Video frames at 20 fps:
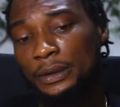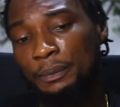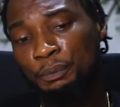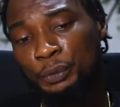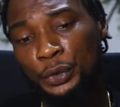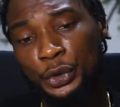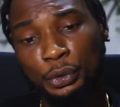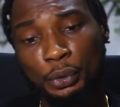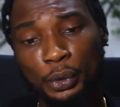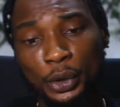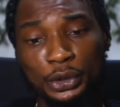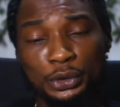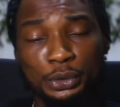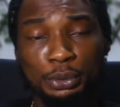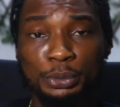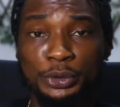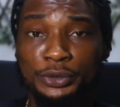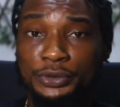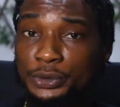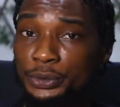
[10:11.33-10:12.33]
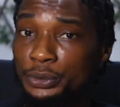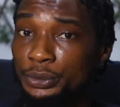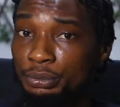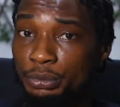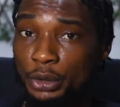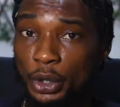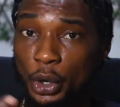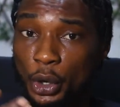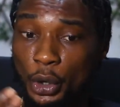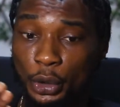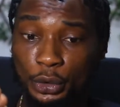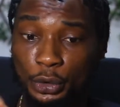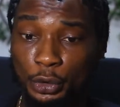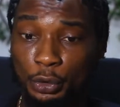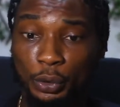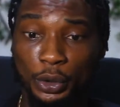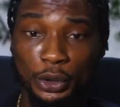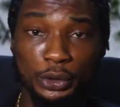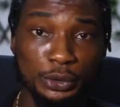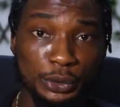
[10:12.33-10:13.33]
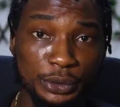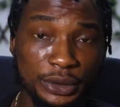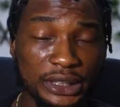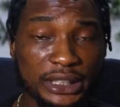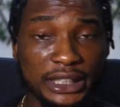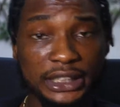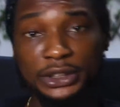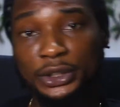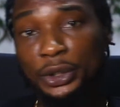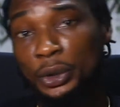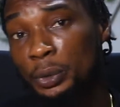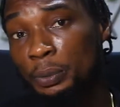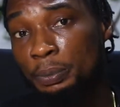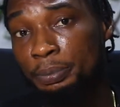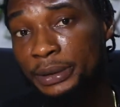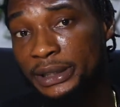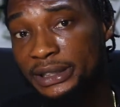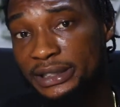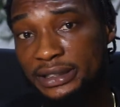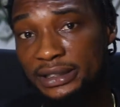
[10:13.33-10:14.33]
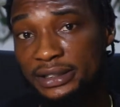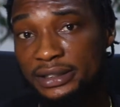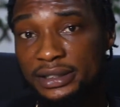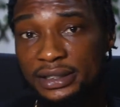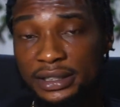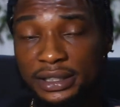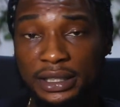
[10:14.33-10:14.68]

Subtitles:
you want to move to, or you want to create your own pieces.